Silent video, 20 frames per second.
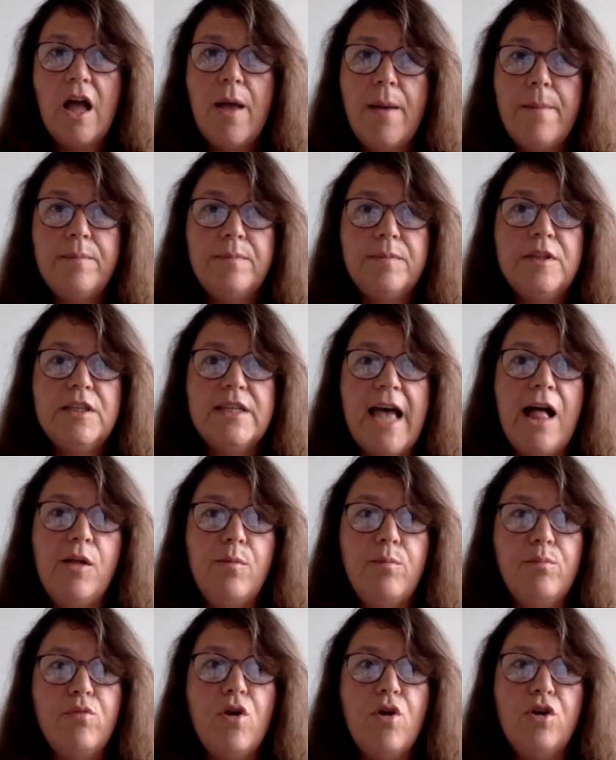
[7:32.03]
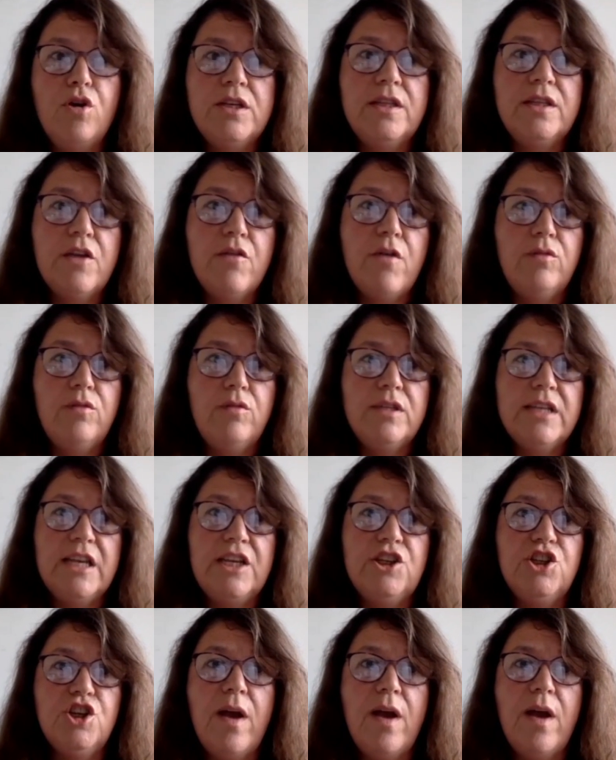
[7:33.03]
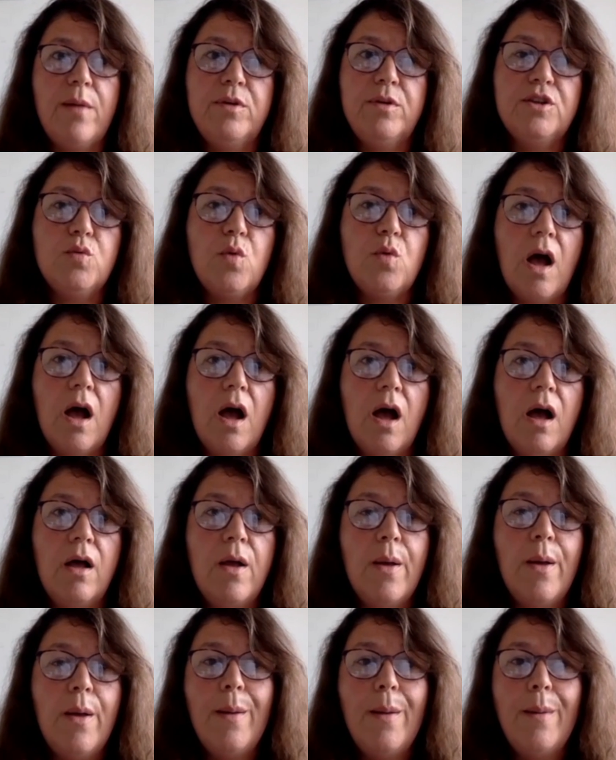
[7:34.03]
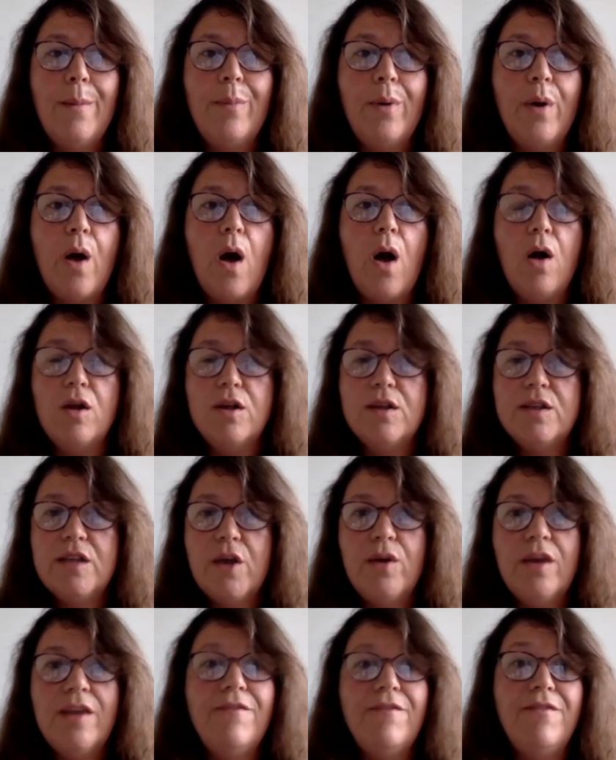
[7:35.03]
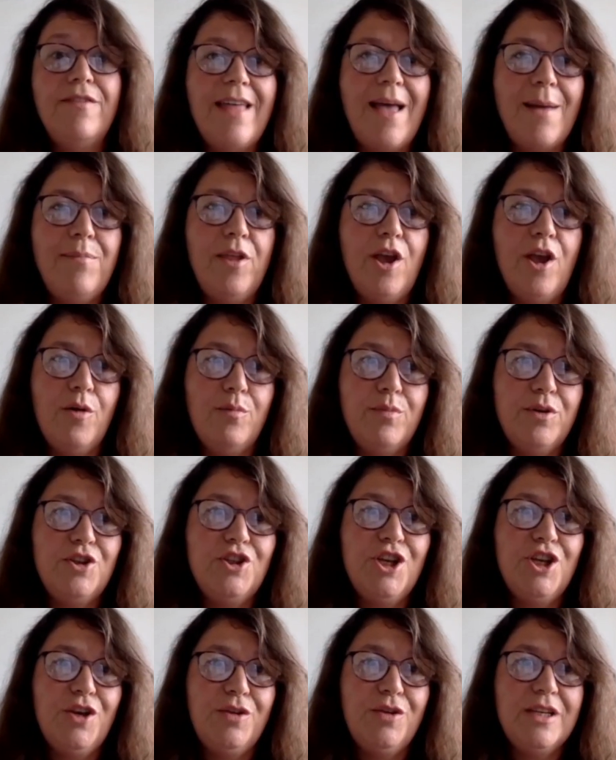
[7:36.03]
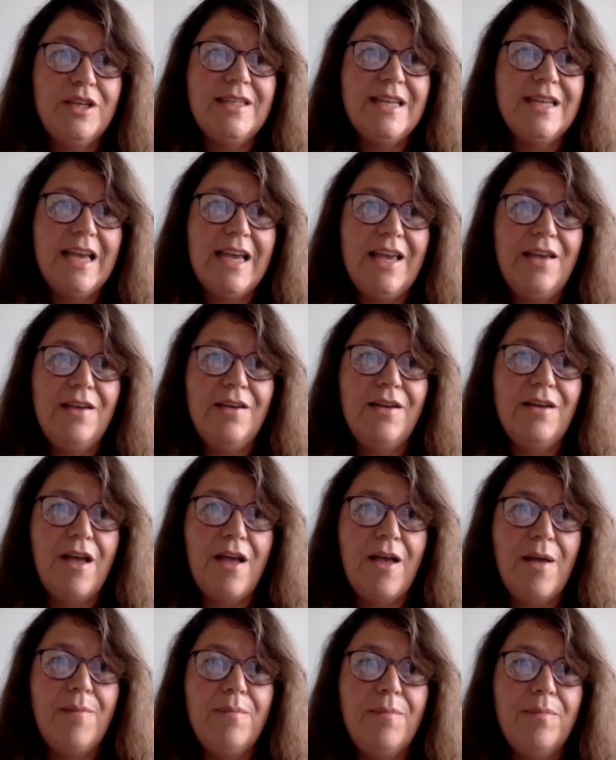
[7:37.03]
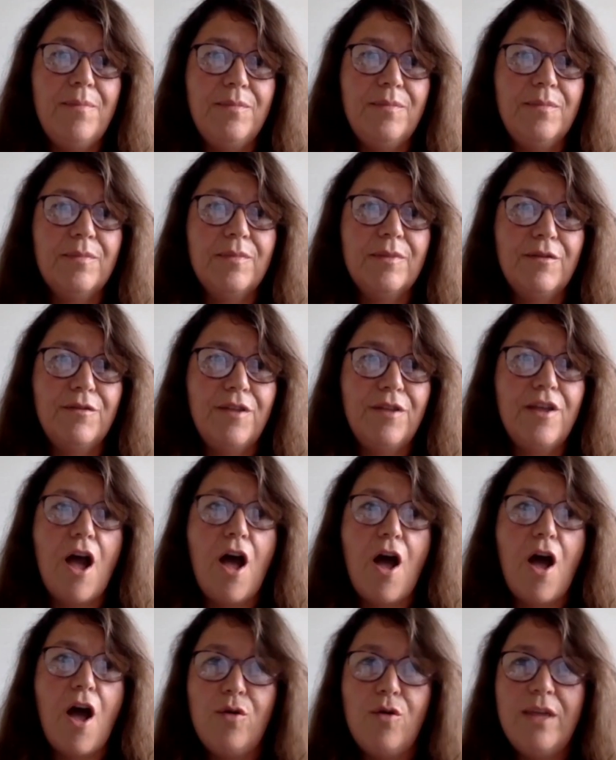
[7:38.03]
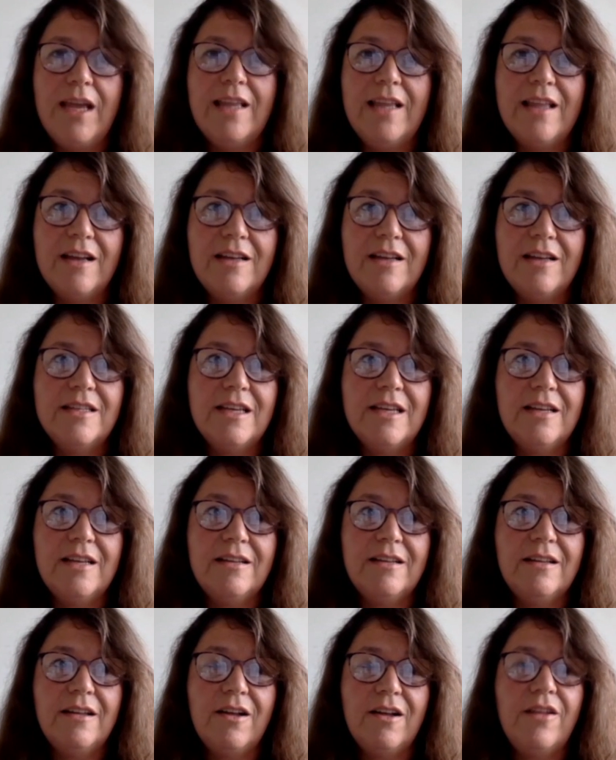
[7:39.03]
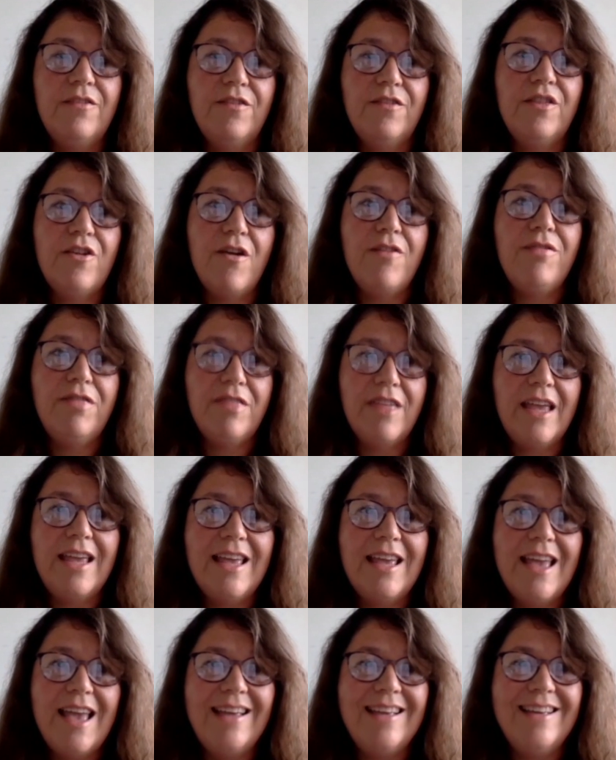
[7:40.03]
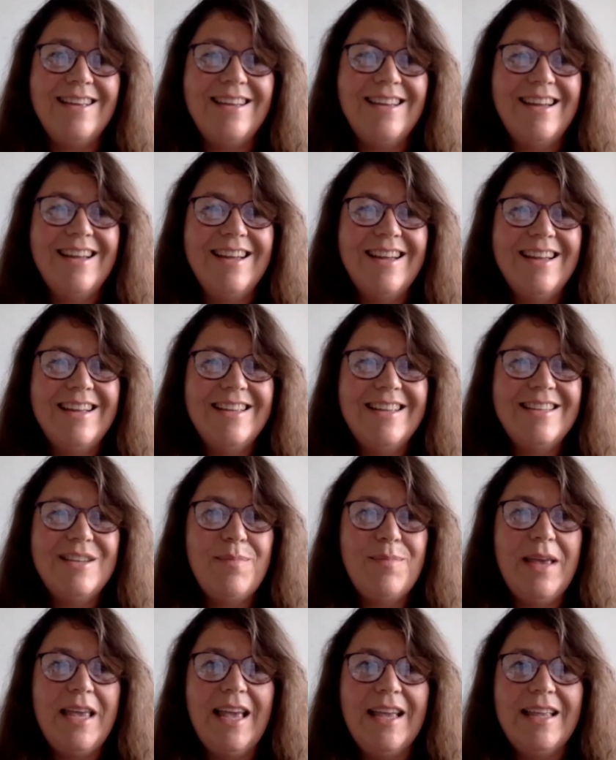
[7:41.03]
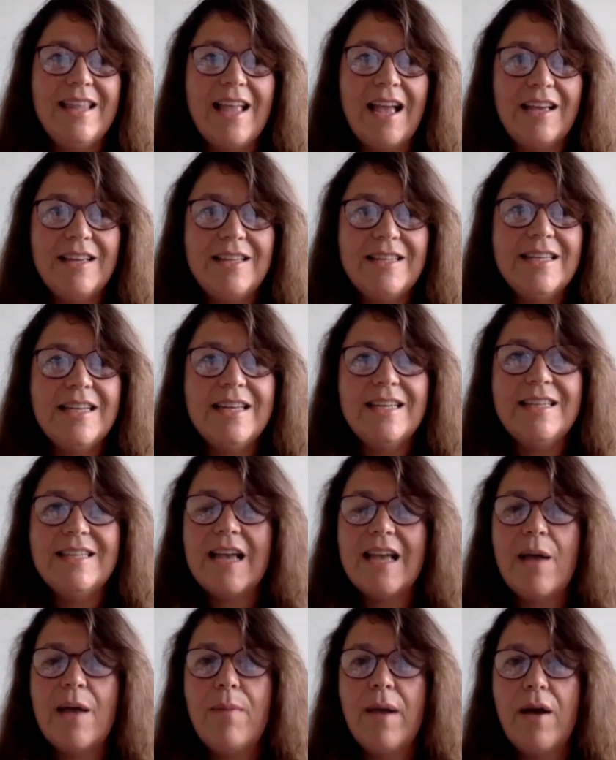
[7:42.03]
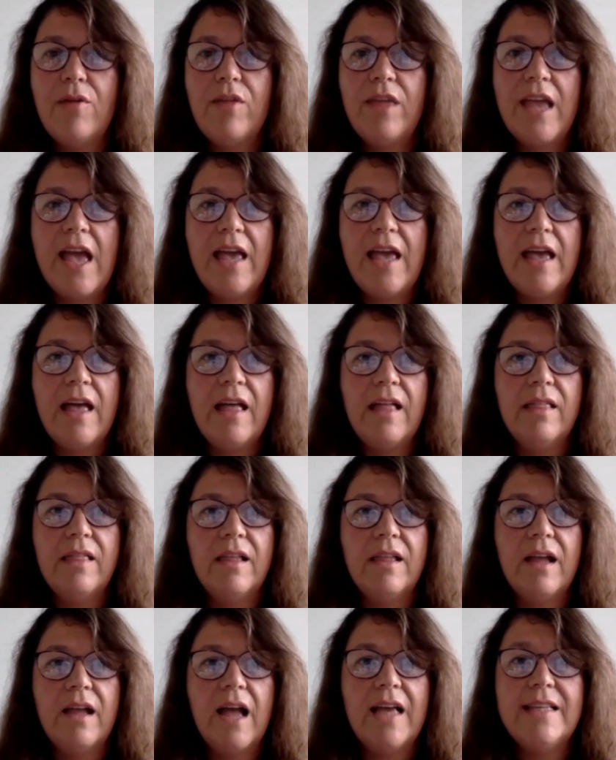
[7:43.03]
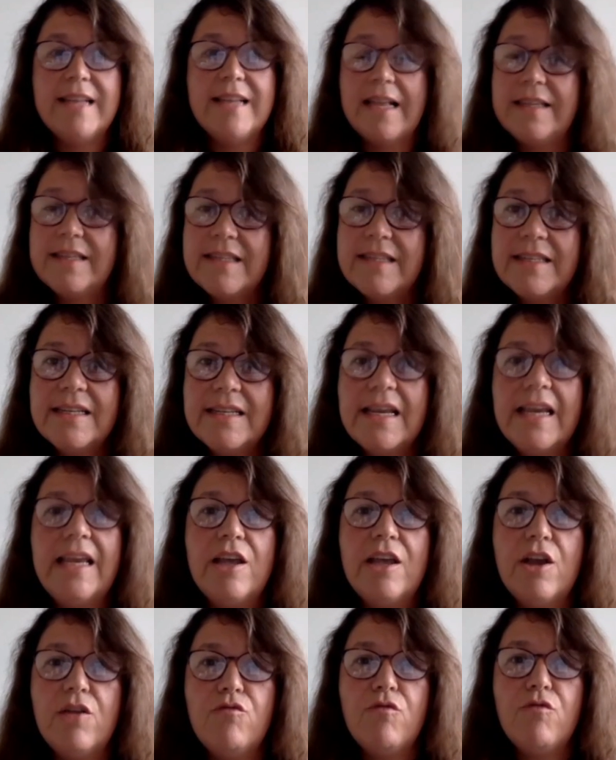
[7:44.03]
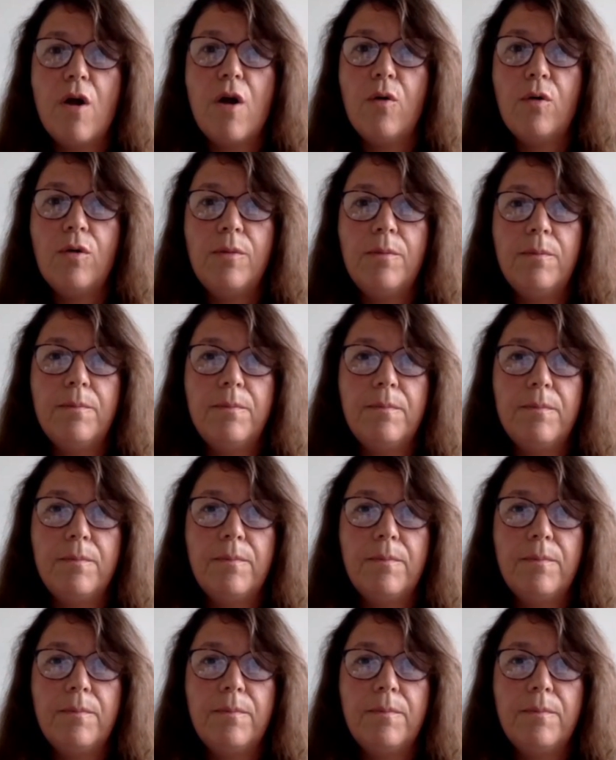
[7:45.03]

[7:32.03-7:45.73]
to help broaden their own teaching repertoire, but also give them the opportunity for their own thinking to be ignited about the AL identity and role.